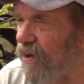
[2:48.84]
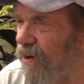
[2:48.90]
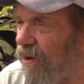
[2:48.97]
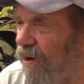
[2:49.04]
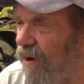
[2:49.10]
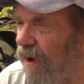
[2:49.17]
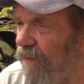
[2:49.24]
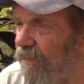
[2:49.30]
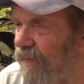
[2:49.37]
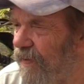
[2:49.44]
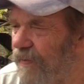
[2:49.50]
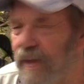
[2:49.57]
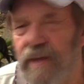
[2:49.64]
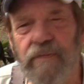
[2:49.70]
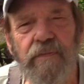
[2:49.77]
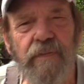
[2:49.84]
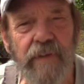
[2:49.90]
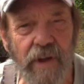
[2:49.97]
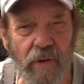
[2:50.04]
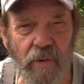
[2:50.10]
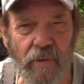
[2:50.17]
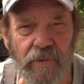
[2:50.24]
took off, and they
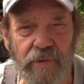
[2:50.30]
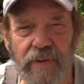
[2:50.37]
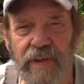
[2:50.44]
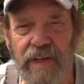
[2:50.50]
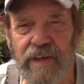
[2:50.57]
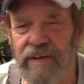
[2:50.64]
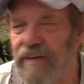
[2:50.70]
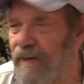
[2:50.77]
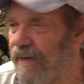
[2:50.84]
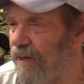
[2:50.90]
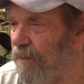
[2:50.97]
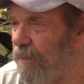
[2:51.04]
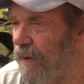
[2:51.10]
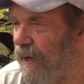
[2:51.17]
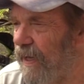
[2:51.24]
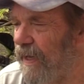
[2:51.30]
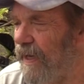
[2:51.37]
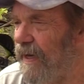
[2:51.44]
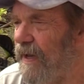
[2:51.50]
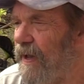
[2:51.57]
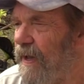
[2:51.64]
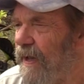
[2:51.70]
filled the entire
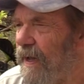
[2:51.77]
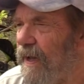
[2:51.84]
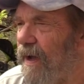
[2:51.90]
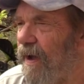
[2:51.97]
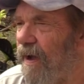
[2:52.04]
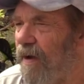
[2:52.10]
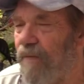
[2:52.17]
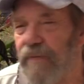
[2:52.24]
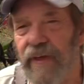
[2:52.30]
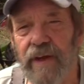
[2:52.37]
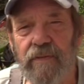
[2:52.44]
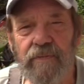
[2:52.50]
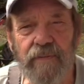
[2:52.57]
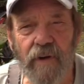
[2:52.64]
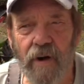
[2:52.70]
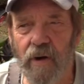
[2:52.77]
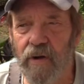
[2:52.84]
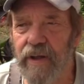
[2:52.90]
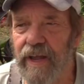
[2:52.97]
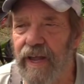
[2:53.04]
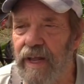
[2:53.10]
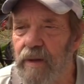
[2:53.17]
bucket. Then fall
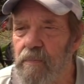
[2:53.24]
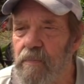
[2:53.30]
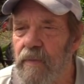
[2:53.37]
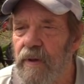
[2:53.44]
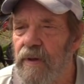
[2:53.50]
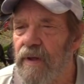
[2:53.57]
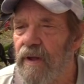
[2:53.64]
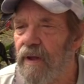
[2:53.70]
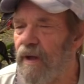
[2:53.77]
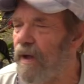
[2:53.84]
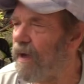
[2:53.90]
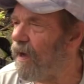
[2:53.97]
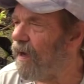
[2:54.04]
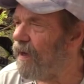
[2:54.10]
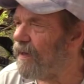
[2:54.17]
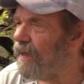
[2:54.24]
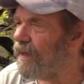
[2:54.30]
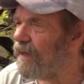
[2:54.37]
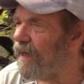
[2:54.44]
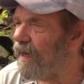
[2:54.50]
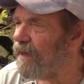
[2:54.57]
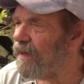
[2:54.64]
came, and
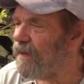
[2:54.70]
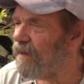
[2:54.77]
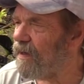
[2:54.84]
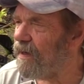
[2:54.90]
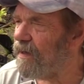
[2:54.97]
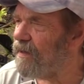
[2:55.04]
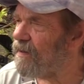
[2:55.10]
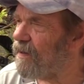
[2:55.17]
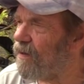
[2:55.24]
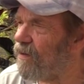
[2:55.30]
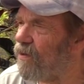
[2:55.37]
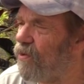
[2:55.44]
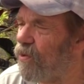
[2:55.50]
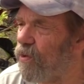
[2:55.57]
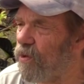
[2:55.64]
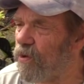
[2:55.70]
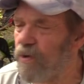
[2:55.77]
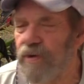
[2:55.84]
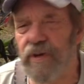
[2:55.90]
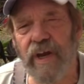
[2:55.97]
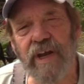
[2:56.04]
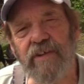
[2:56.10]
it got a little
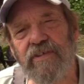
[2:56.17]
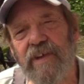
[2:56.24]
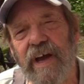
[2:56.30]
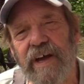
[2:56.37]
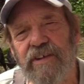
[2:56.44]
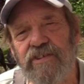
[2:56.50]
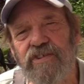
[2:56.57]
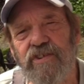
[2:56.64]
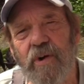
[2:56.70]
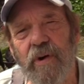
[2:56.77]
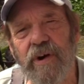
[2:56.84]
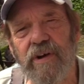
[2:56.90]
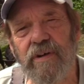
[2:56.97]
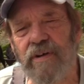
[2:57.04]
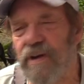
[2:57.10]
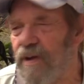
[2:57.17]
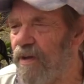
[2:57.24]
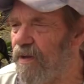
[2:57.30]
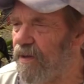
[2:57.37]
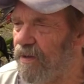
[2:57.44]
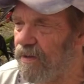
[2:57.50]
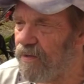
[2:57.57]
cooler. Days got short,
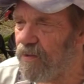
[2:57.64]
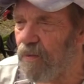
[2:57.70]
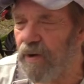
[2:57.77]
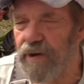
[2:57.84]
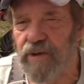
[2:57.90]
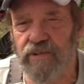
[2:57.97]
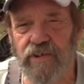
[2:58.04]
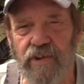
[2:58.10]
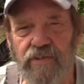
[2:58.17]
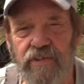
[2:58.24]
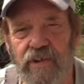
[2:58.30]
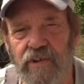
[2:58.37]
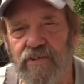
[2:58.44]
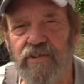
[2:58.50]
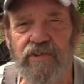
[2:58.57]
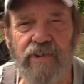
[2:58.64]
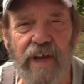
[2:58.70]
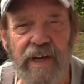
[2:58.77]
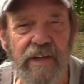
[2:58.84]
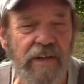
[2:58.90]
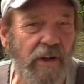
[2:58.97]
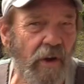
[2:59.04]
and the water chestnuts
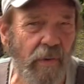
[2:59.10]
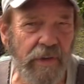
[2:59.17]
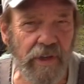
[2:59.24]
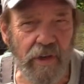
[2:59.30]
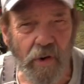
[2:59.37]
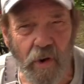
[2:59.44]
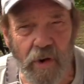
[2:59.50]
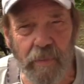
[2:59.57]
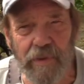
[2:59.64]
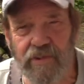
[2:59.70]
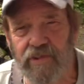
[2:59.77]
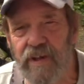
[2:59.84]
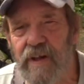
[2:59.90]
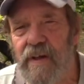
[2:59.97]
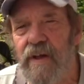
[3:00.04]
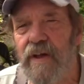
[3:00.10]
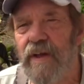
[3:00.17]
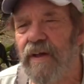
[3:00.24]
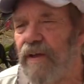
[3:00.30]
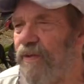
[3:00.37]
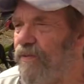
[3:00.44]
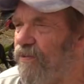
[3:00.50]
decided to go into dormancy.
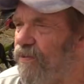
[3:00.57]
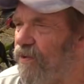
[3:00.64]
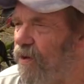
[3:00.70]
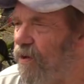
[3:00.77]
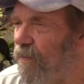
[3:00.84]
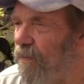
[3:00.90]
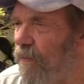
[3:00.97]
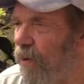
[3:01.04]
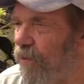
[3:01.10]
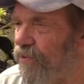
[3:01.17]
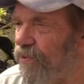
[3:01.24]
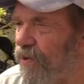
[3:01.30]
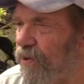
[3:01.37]
And so most